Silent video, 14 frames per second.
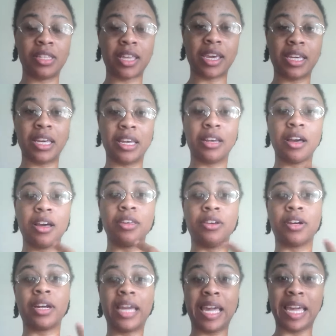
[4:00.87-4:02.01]
taking
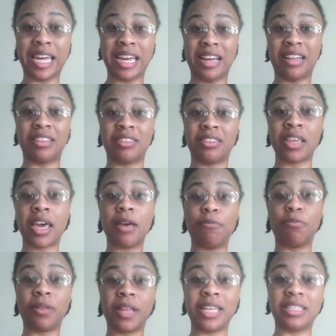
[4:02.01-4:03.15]
your hands and
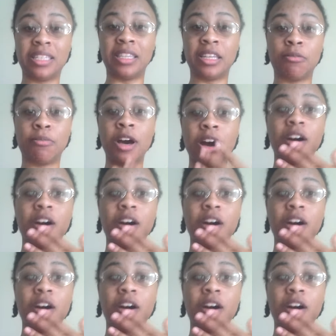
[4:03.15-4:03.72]
placing them